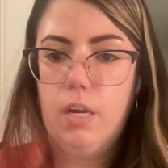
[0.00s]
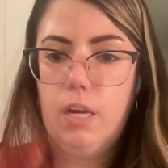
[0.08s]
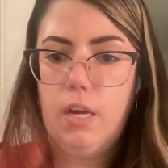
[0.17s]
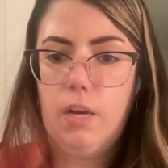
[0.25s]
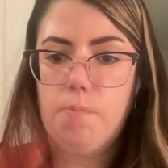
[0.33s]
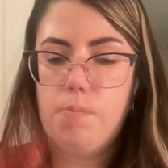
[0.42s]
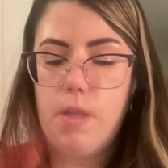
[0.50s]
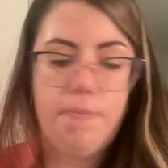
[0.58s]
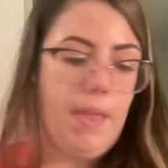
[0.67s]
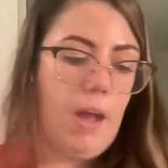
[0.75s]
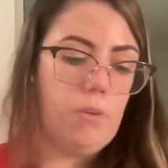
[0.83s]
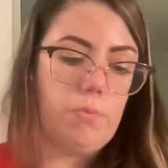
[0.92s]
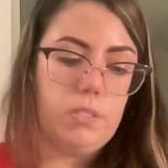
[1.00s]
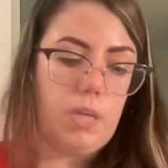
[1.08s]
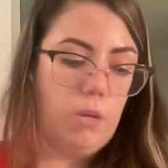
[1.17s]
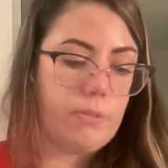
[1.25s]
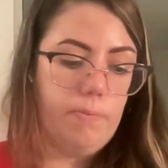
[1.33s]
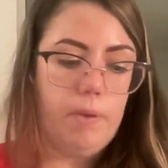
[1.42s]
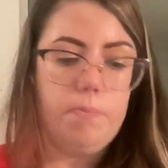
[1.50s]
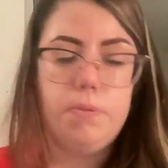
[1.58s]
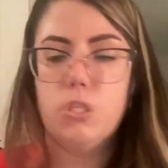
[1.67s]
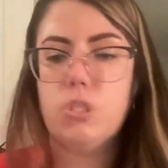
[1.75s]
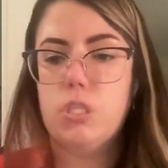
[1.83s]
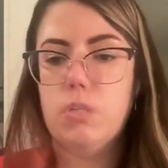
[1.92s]
And that was also my
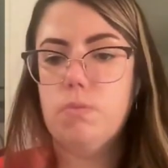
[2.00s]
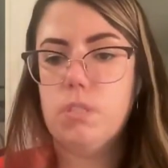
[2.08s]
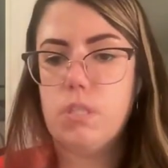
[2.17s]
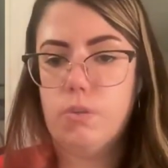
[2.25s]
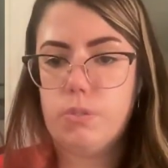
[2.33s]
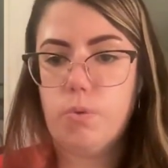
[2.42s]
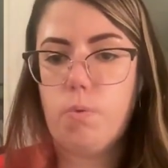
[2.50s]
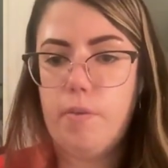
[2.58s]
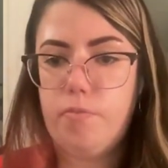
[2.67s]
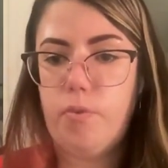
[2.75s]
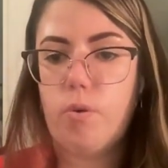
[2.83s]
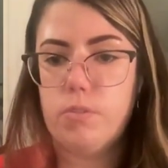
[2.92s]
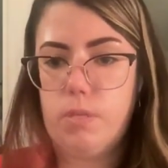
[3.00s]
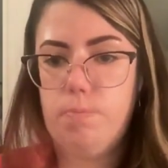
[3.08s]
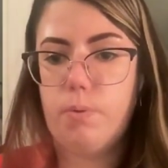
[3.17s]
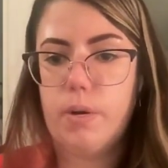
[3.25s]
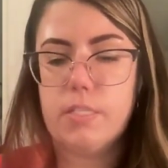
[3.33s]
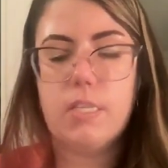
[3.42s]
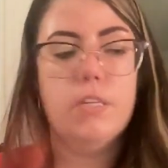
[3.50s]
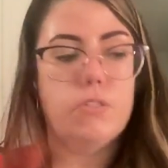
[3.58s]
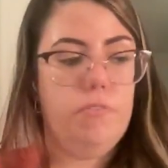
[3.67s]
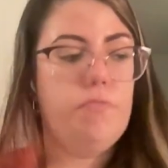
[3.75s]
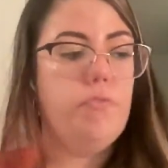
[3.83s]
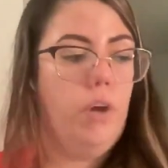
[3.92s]
PhD, was also quite focusing breast
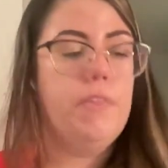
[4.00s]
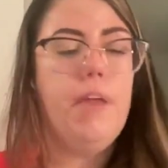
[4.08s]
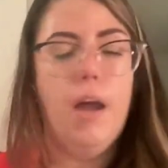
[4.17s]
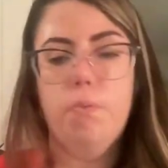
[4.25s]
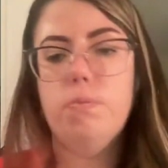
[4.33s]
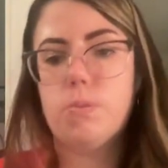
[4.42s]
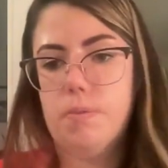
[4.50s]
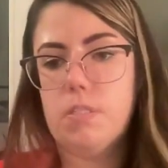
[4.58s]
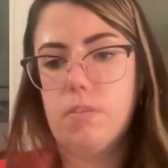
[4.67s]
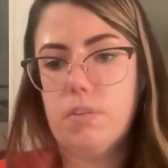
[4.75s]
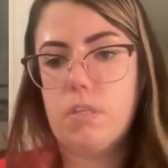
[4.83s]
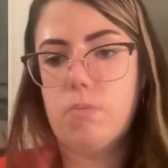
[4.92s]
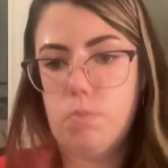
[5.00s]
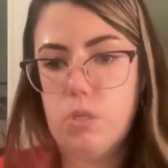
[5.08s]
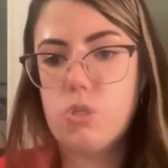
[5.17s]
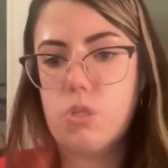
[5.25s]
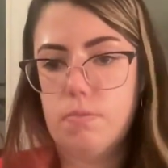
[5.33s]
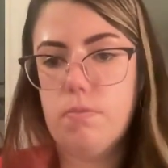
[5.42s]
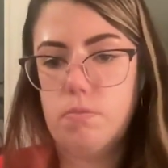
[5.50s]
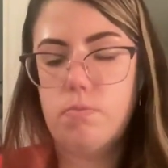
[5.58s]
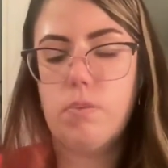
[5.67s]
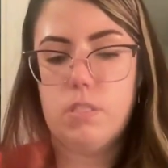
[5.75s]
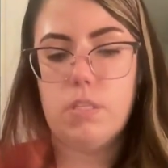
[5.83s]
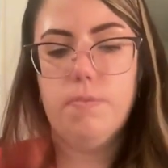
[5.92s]
cancer for that specific
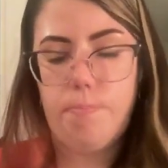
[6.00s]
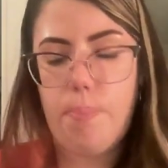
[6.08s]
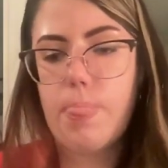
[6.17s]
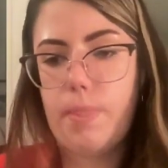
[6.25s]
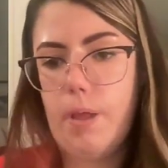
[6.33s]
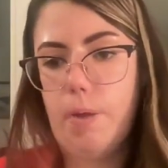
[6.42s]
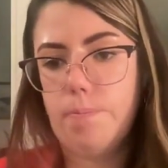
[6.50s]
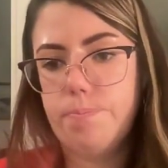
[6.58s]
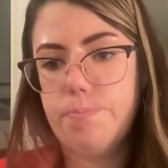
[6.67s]
reason. Yeah.